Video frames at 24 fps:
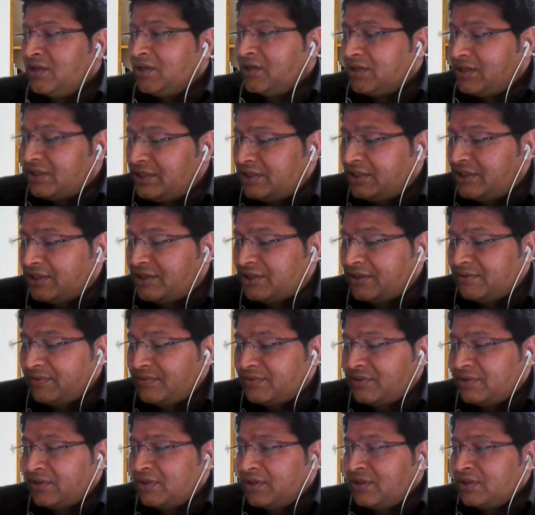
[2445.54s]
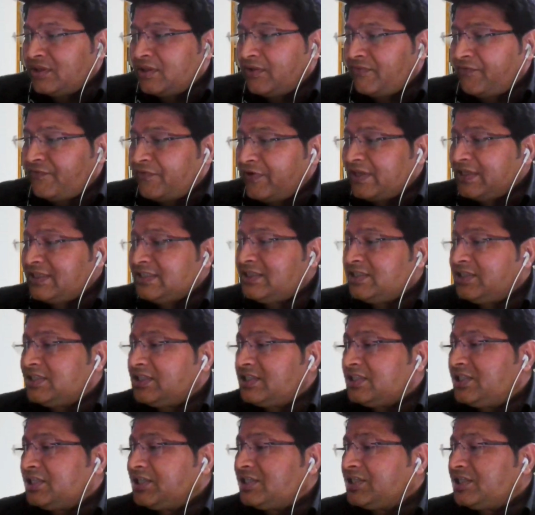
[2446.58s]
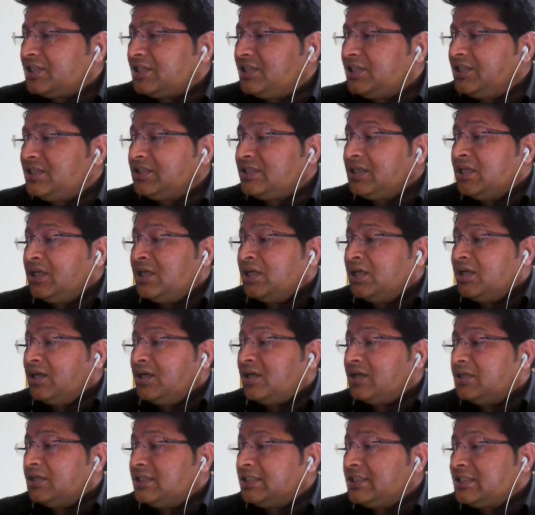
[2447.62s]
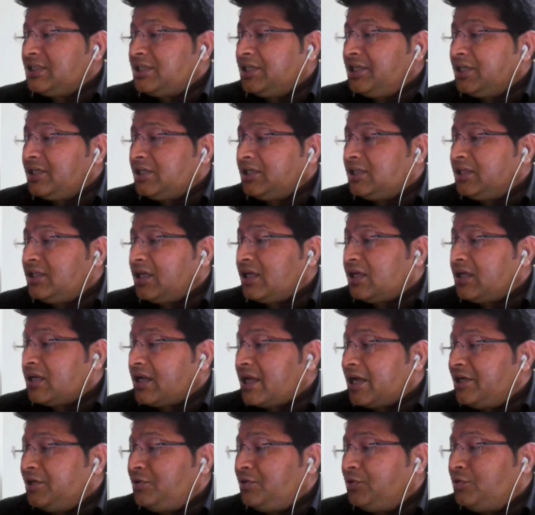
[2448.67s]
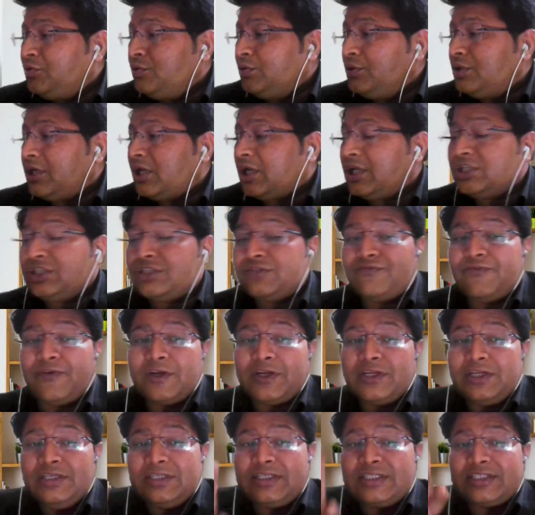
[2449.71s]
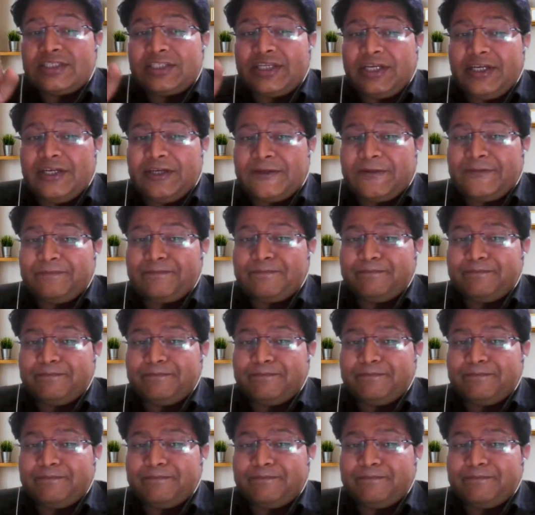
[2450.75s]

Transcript: Here, the first restriction is restrict the right to transfer its share.